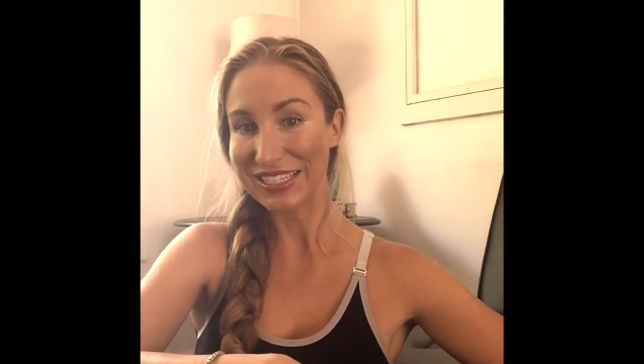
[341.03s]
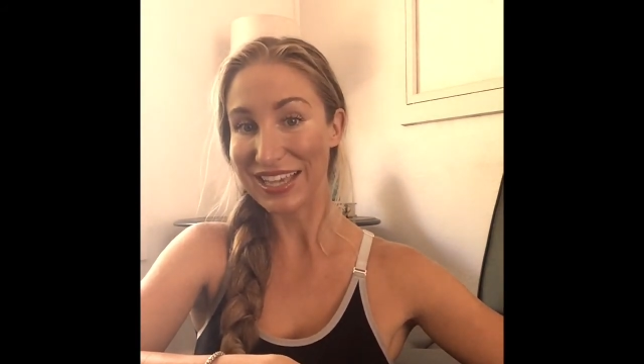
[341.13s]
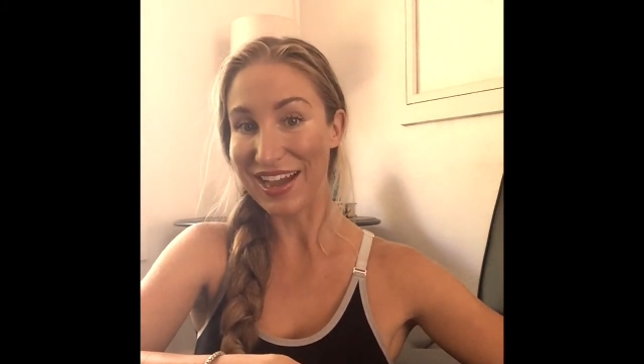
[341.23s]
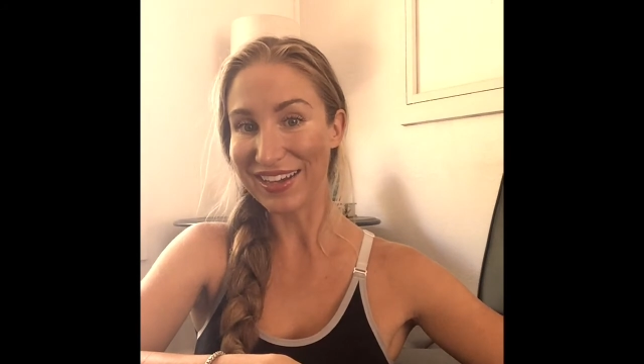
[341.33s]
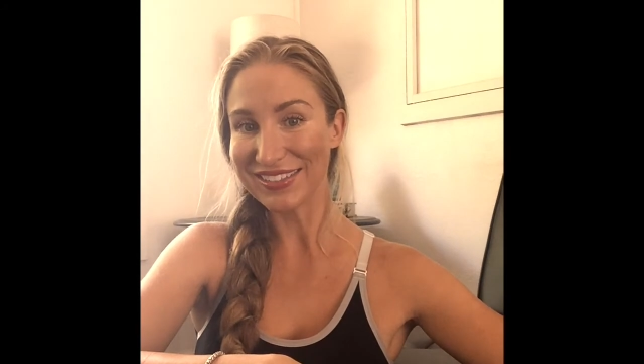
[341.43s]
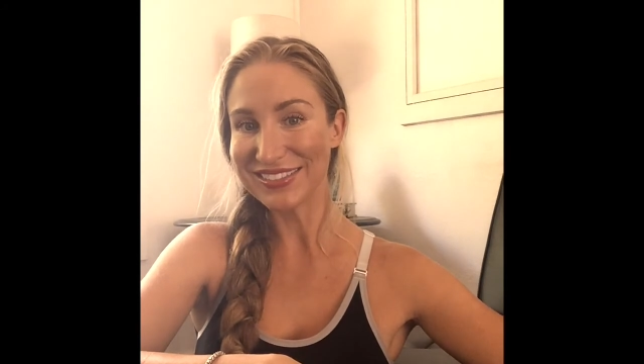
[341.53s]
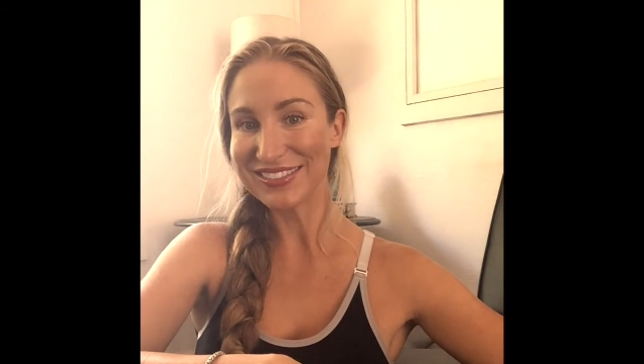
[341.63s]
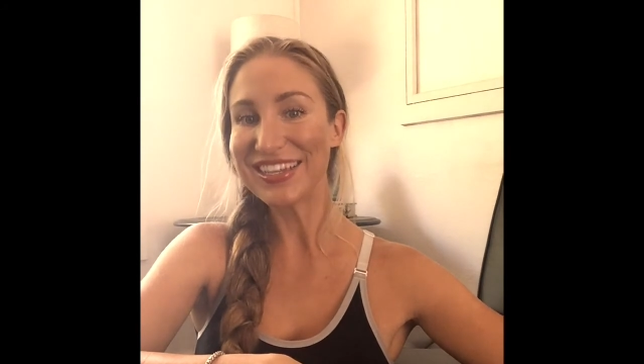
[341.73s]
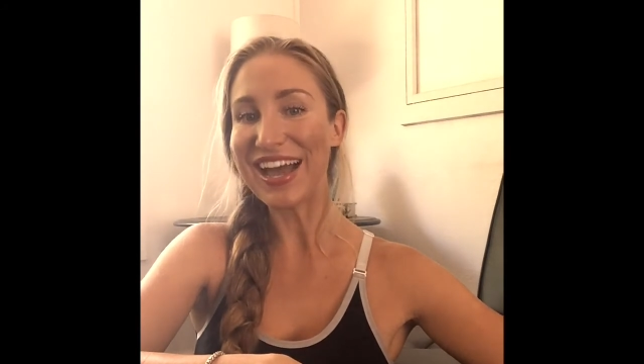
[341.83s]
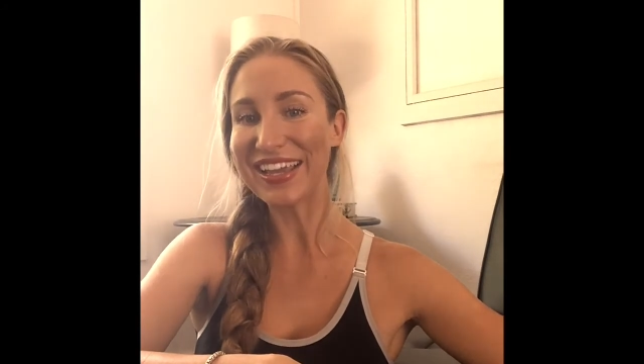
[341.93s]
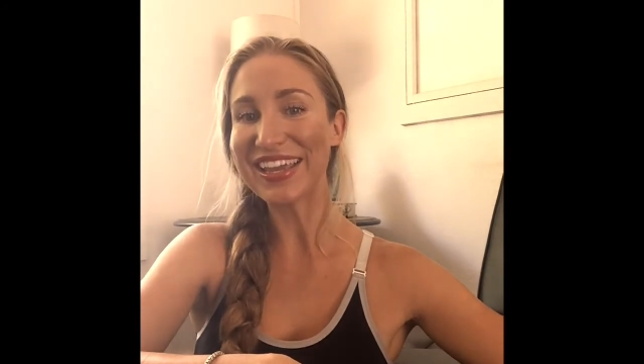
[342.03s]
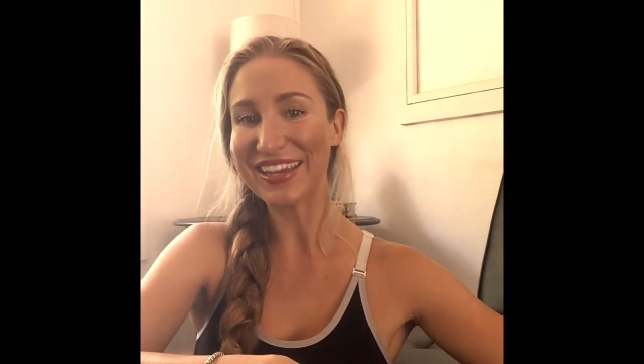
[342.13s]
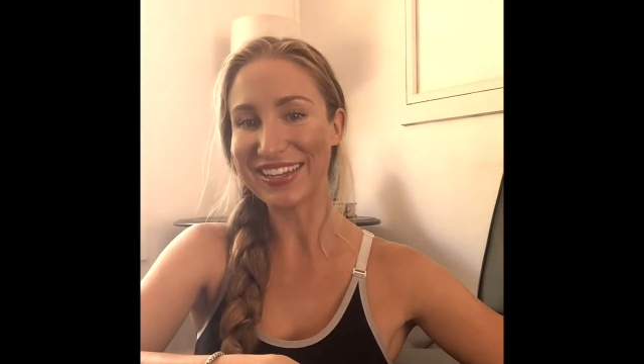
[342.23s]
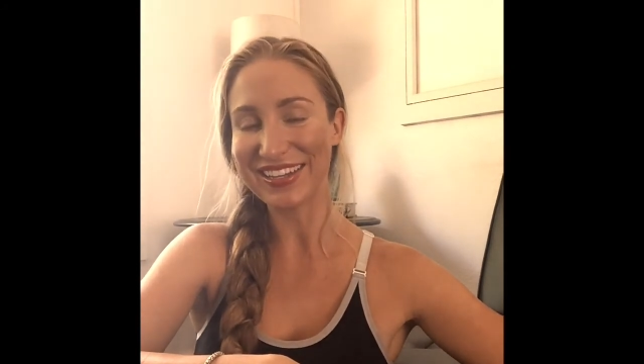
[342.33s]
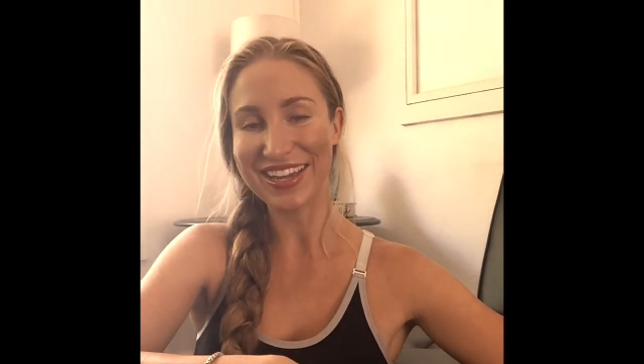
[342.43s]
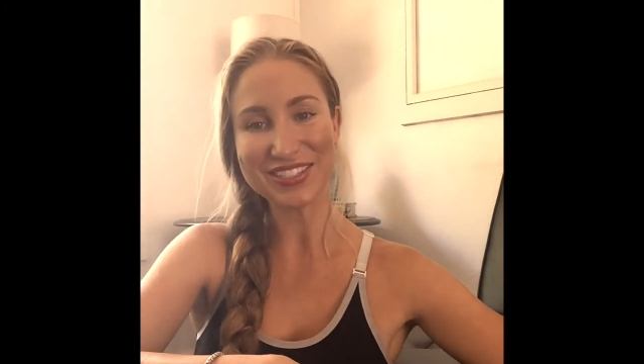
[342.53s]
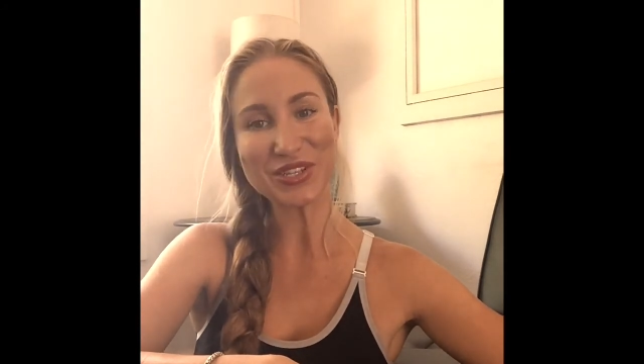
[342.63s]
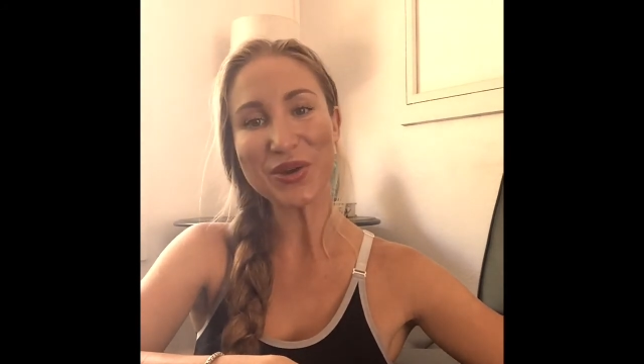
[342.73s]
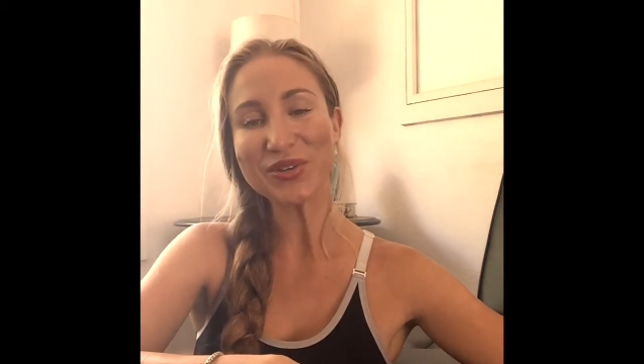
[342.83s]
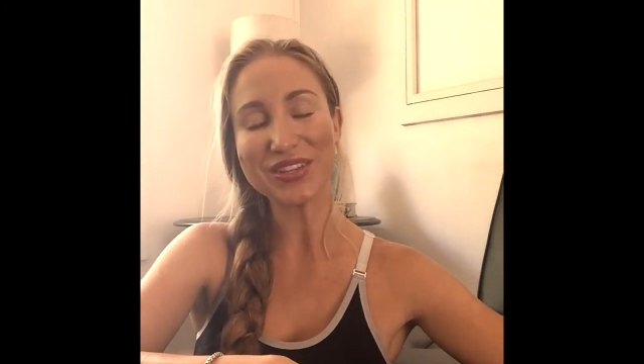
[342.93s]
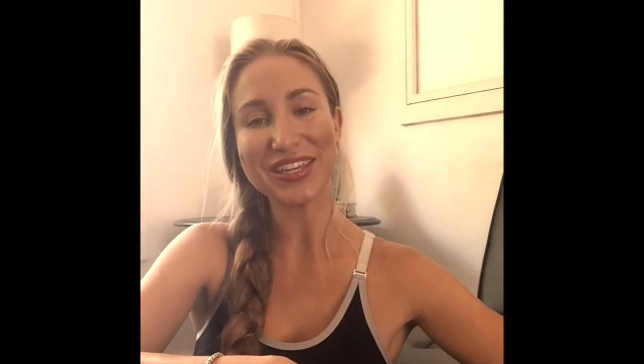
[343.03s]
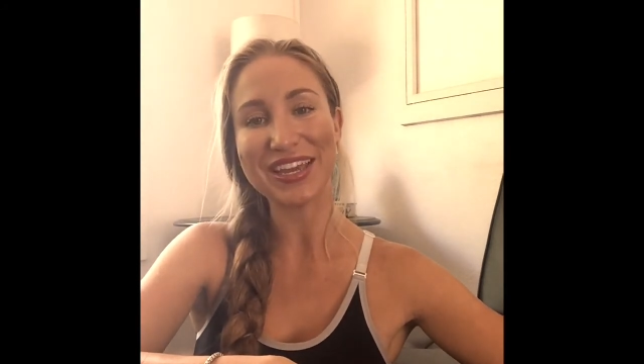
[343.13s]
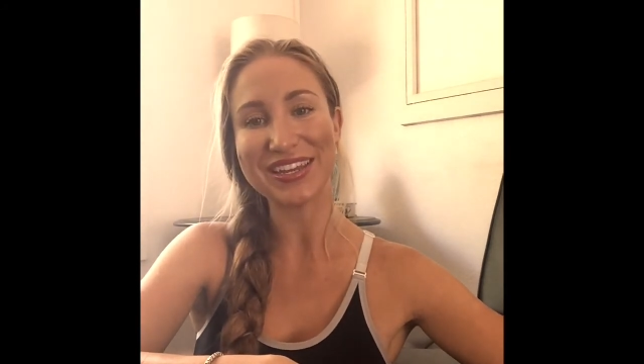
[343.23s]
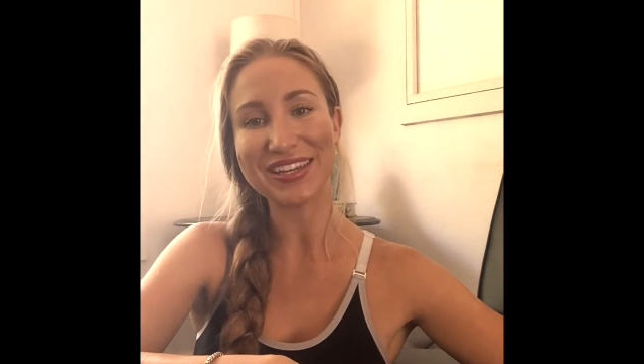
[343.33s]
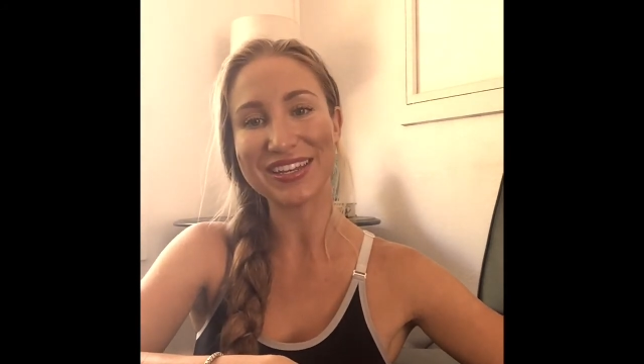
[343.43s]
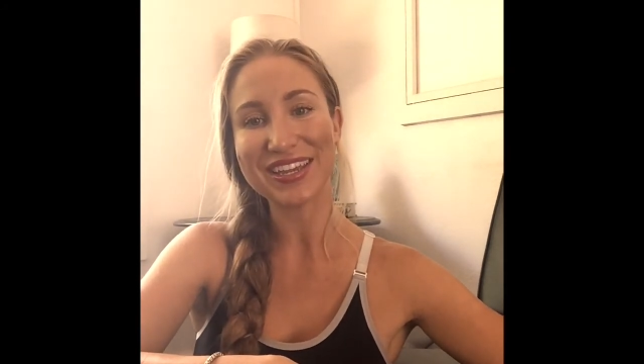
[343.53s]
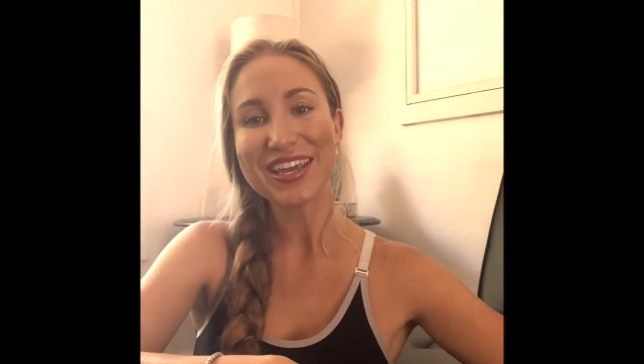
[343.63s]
Yeah? I get it. I totally get it.